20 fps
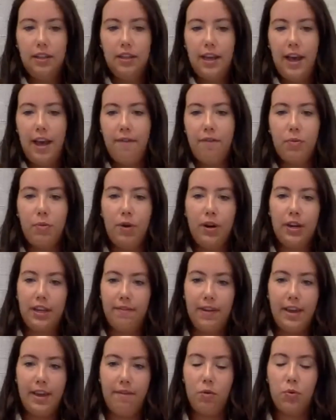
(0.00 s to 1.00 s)
everyone,
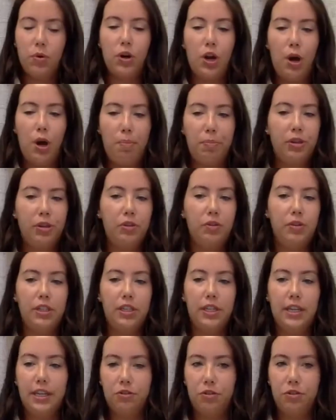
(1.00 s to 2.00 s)
giving everyone an opportunity
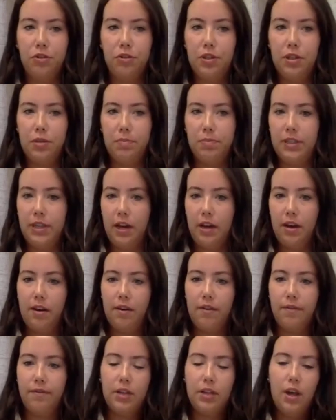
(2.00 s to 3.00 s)
to introduce
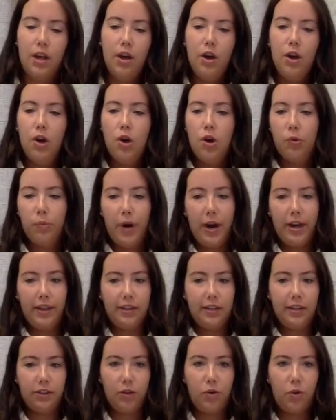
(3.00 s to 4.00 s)
themselves, why they
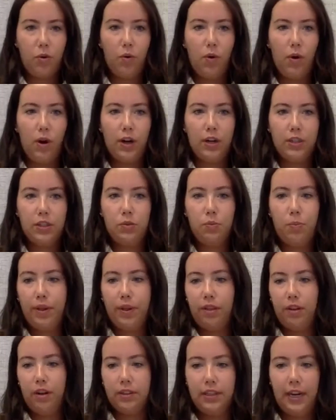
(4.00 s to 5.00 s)
took the course, what
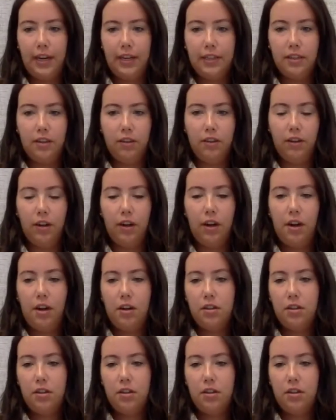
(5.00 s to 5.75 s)
they're excited to learn.